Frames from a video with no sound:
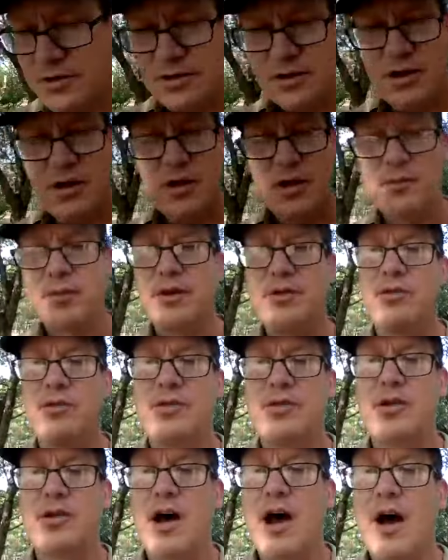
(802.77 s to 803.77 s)
tell. I mean,
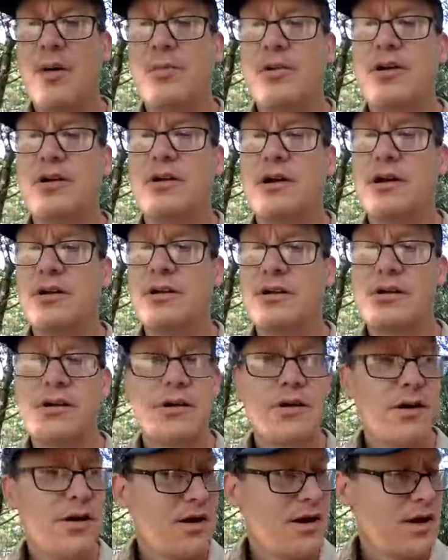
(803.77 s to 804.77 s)
with the Omnicolor,
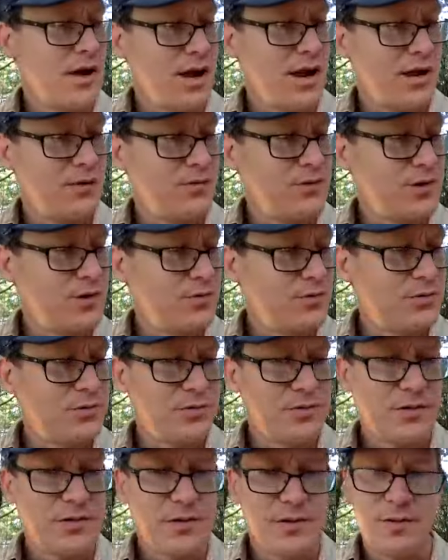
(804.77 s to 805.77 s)
if you've
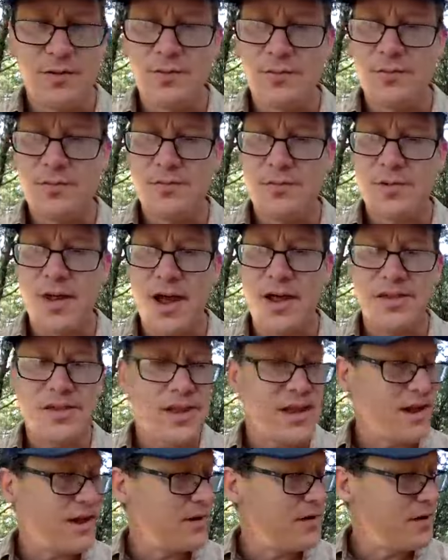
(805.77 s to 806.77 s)
got
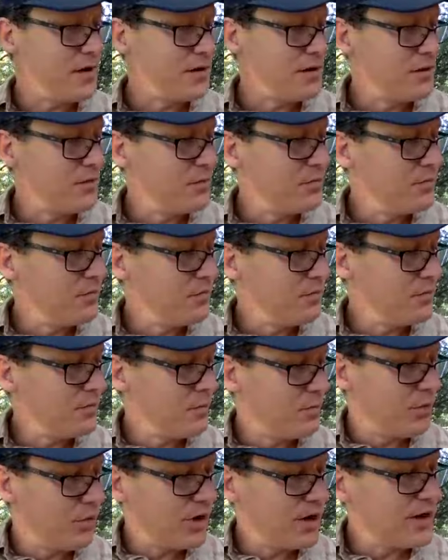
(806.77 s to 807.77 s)
that and you
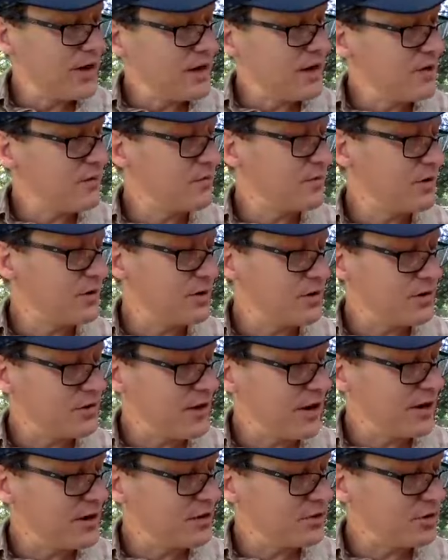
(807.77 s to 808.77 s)
breed it into the
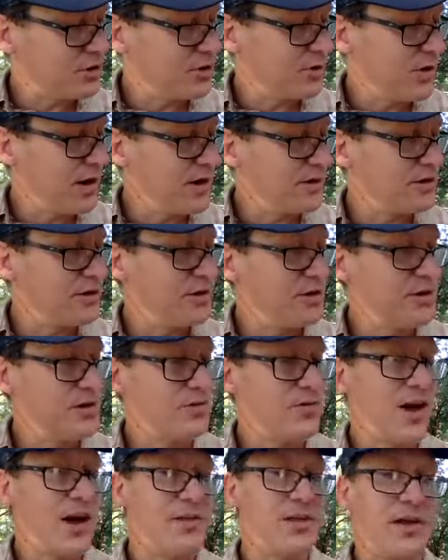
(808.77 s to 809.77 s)
second generation and
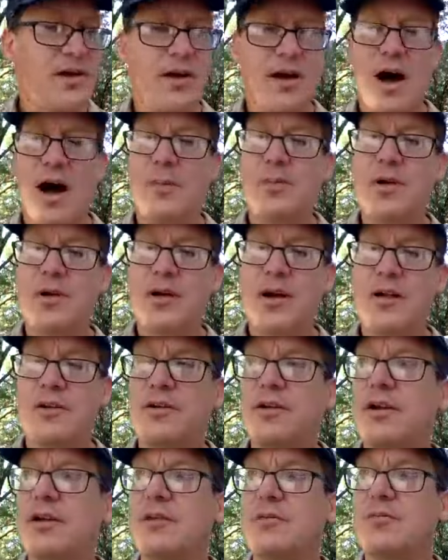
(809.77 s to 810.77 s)
you've got that Omnicolor,
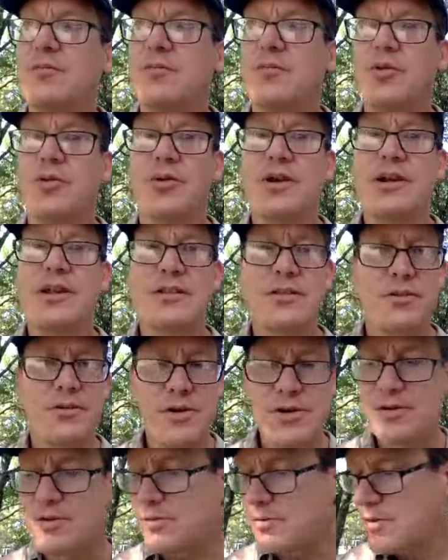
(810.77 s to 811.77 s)
that green
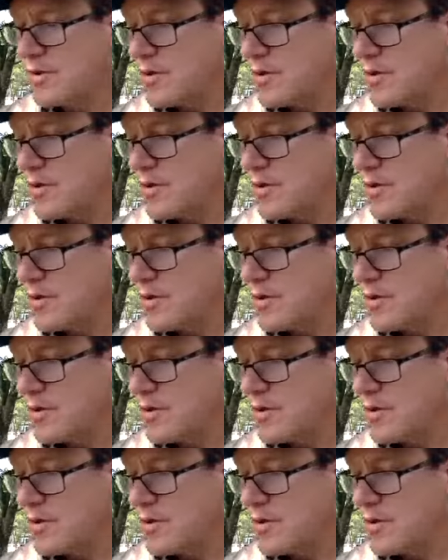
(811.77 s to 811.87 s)
throat,